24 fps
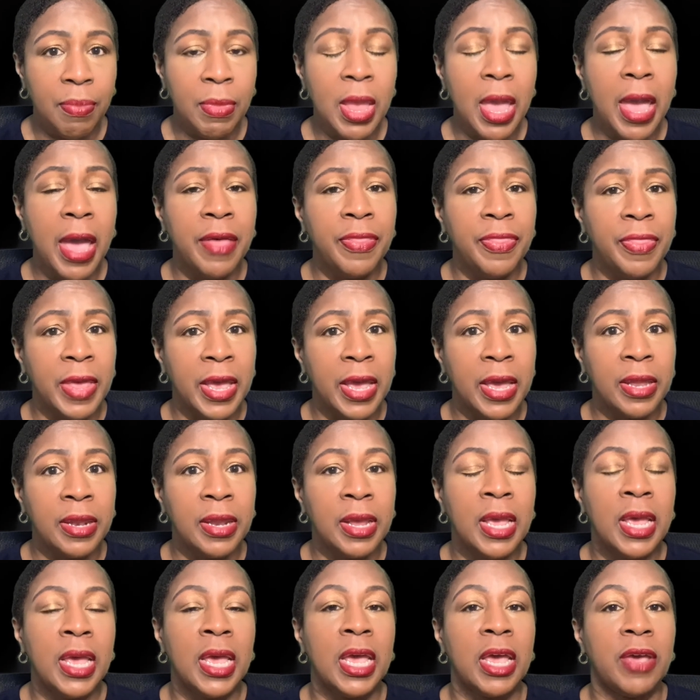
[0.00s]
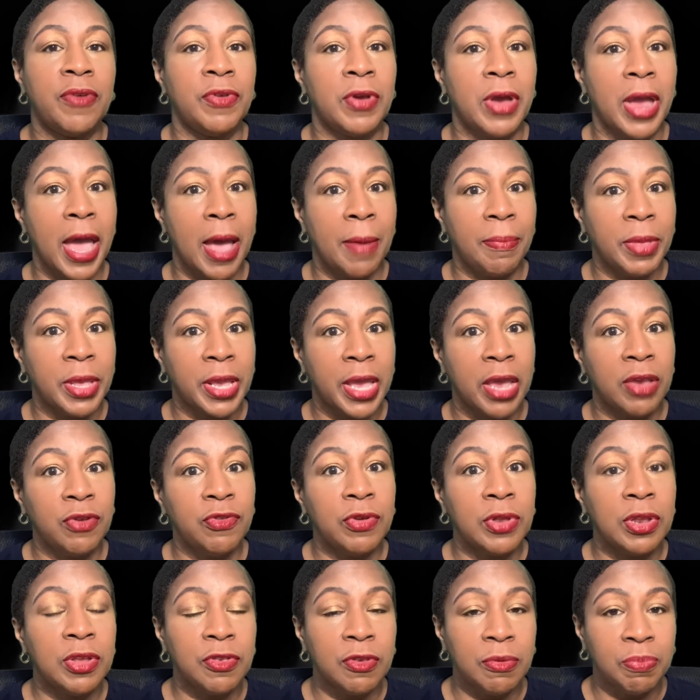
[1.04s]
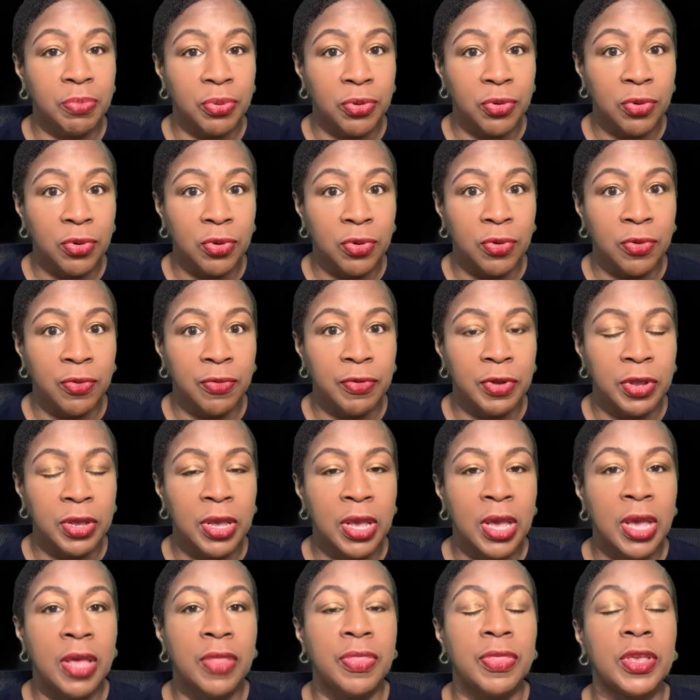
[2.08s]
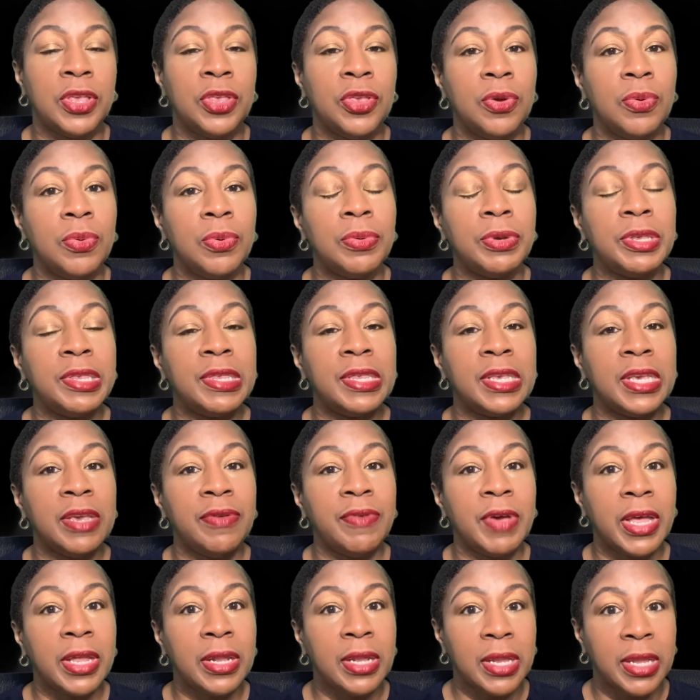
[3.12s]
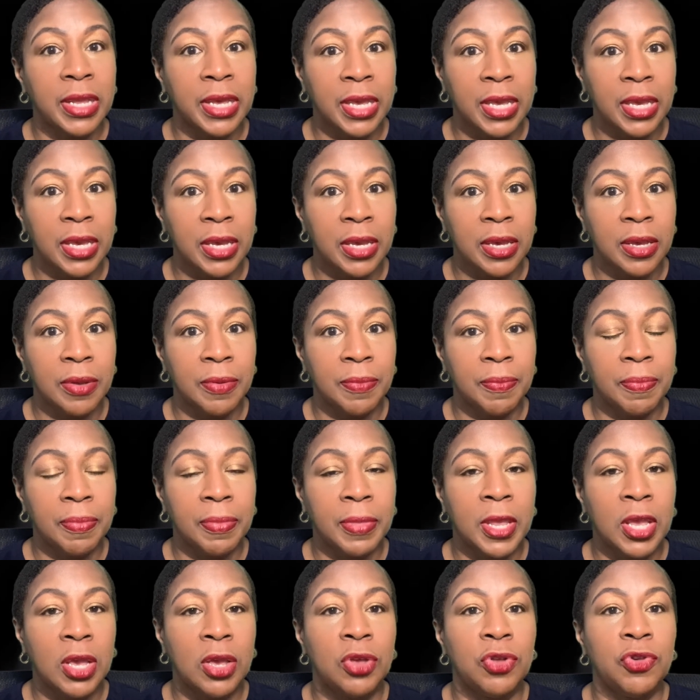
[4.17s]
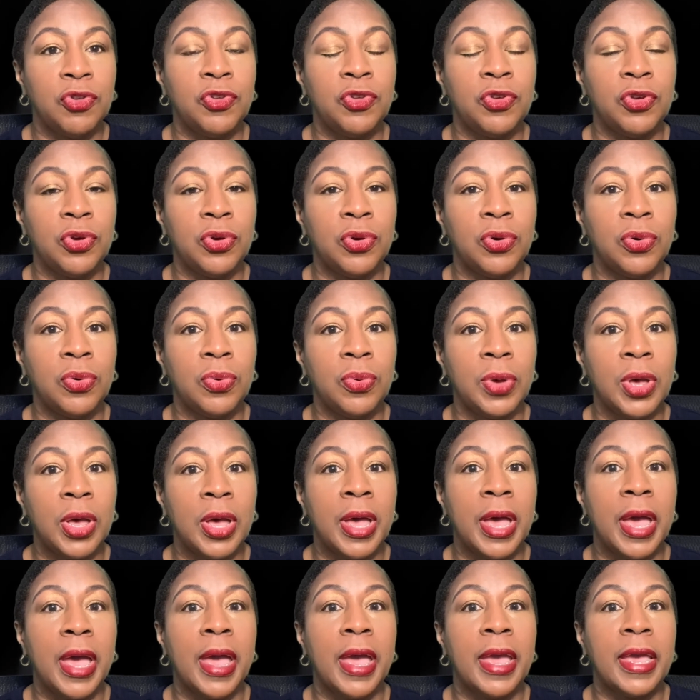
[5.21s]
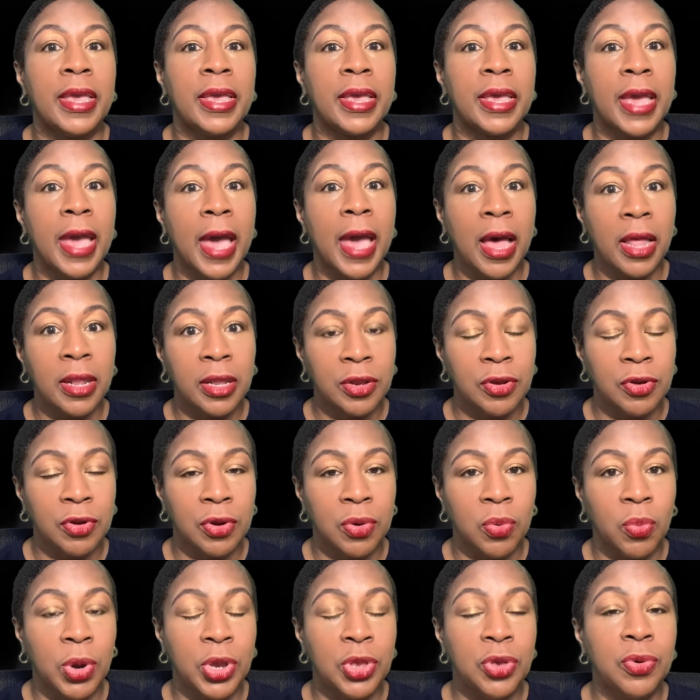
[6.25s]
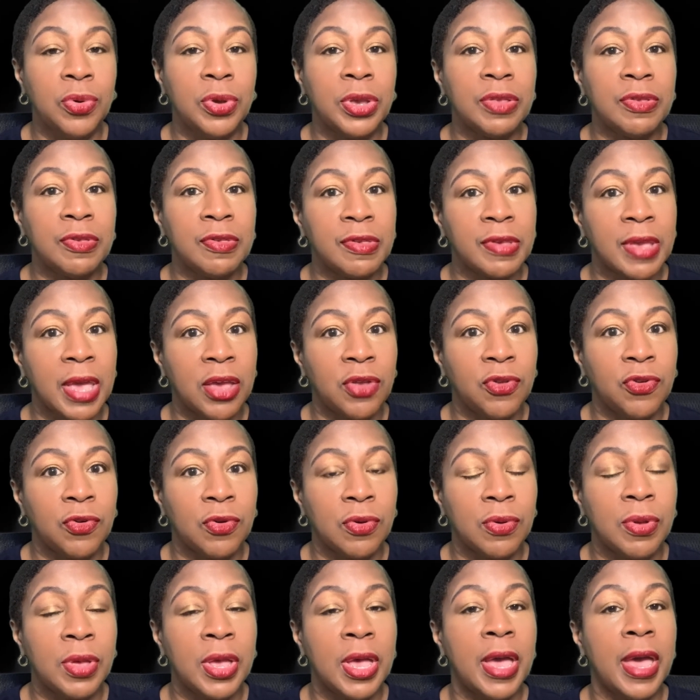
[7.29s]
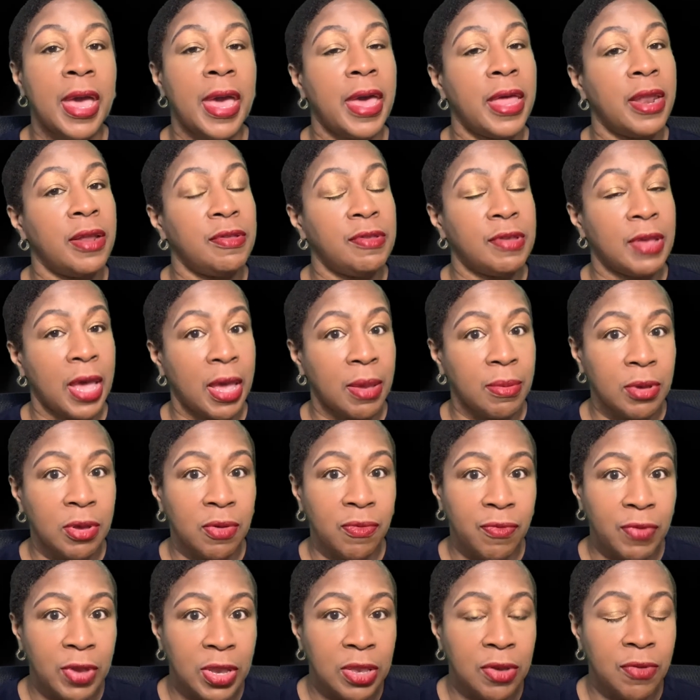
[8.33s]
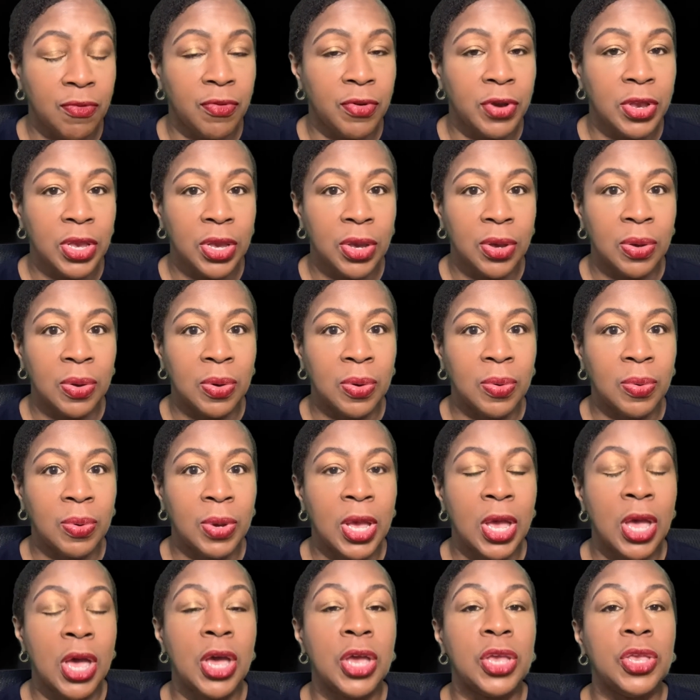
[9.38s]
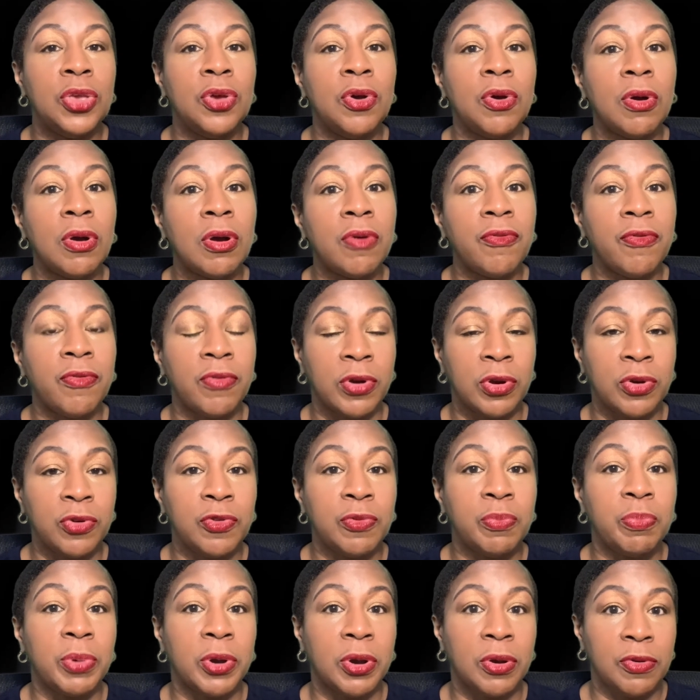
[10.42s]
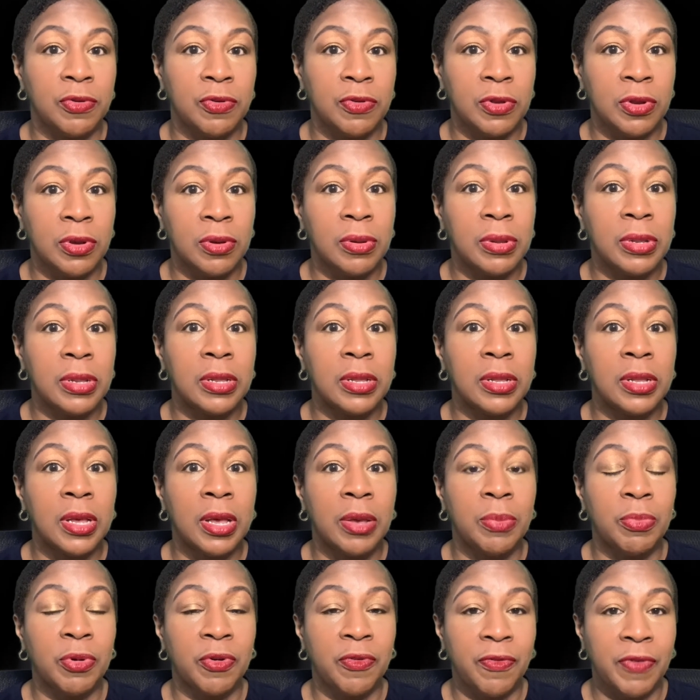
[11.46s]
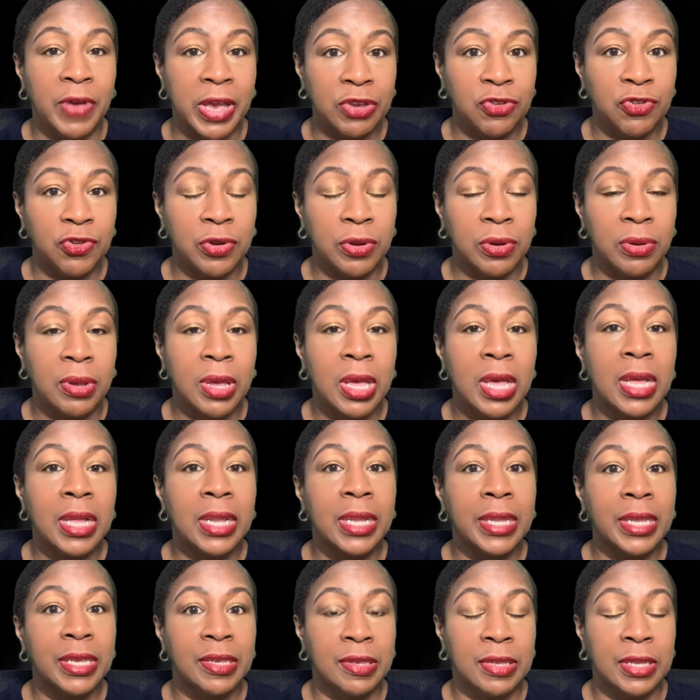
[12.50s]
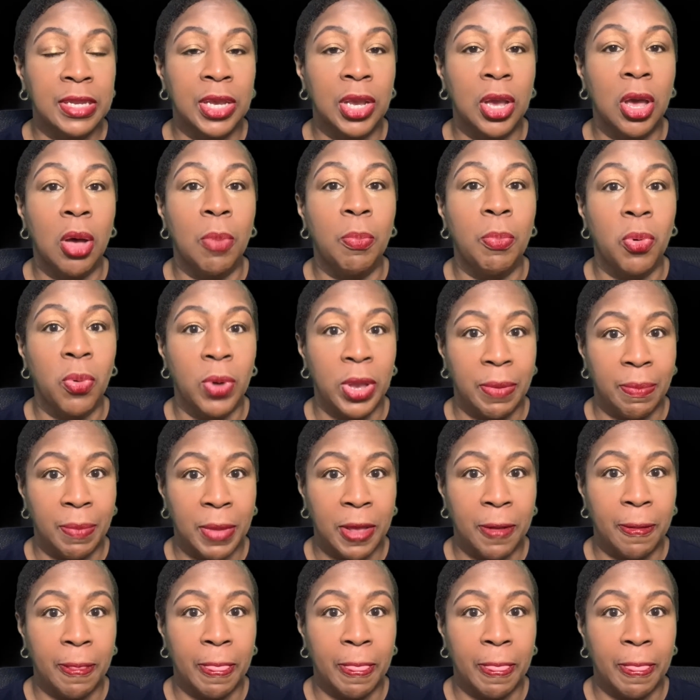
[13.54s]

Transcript: And then if your application is approved, then you will receive a link to a calendar where you can schedule at a time convenient for you your first personal professional listening appointment.